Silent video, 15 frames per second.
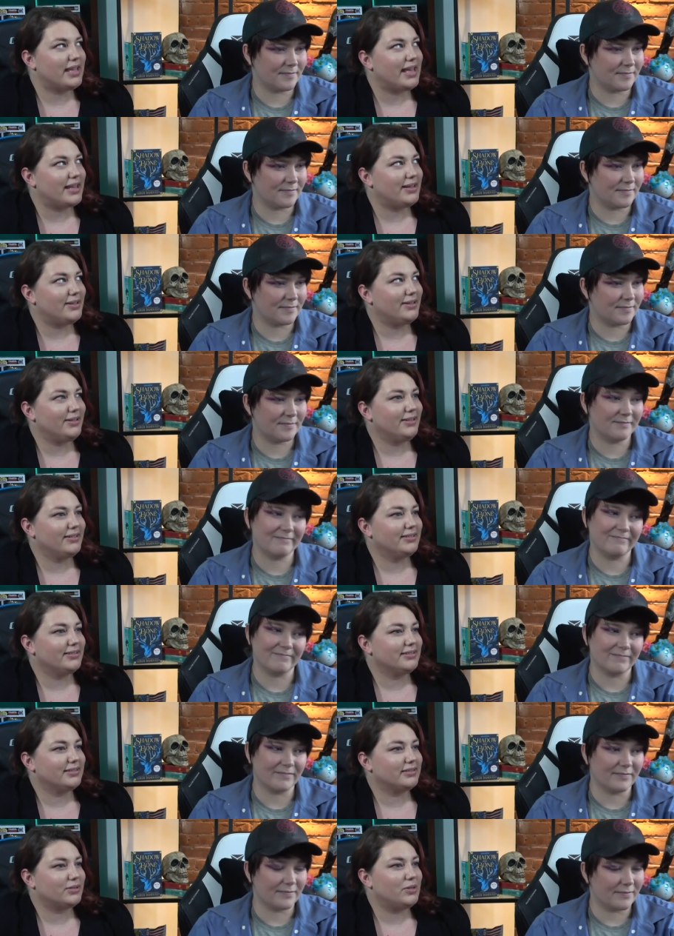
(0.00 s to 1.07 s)
Speaker 1: together
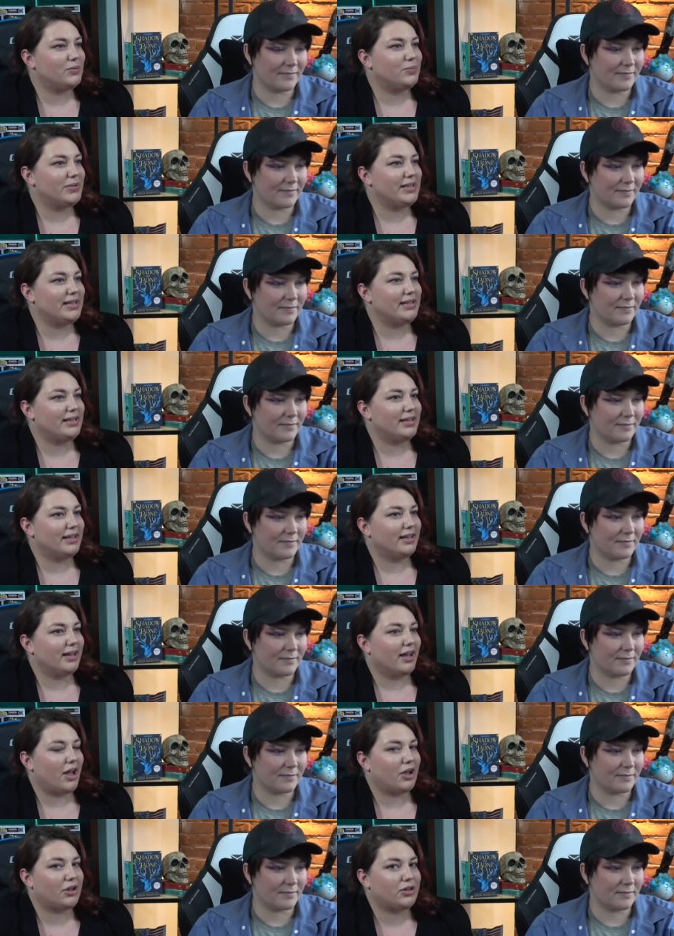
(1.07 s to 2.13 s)
could be
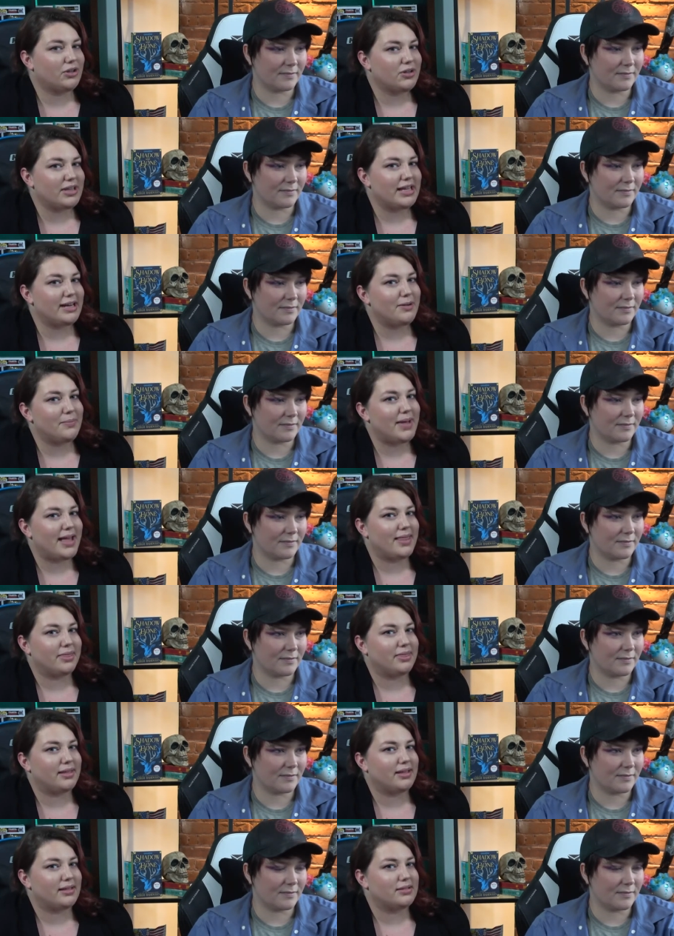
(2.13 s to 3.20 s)
a good and a bad
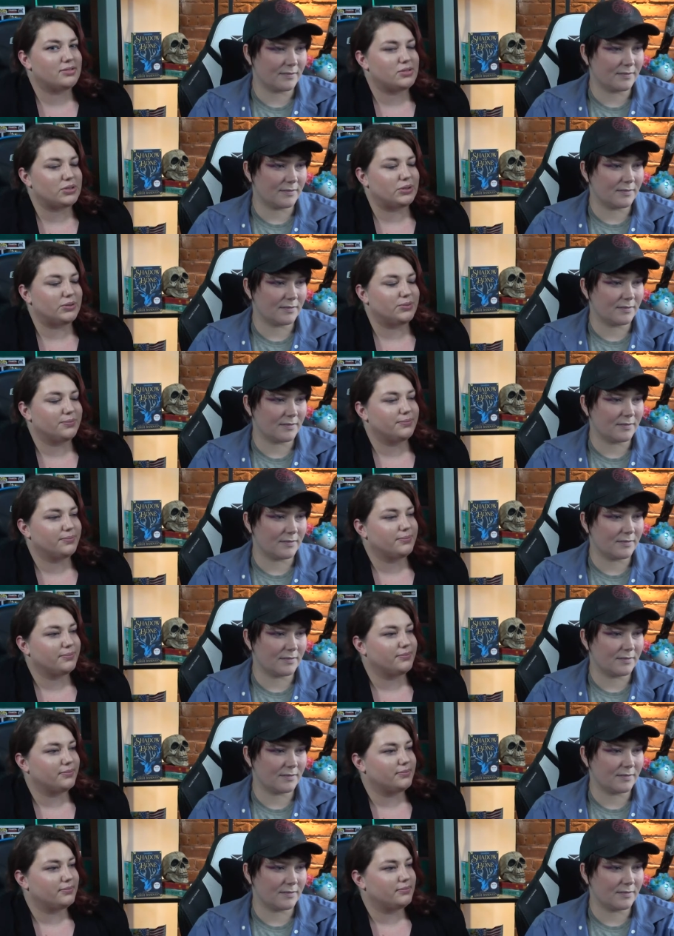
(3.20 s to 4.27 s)
thing, true.
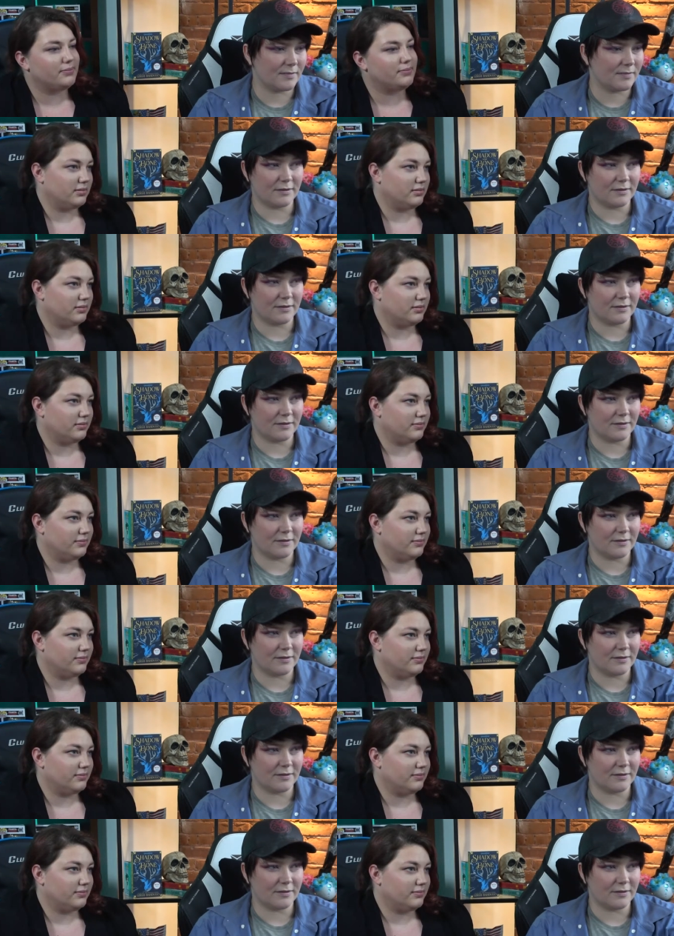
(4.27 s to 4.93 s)
Watchmen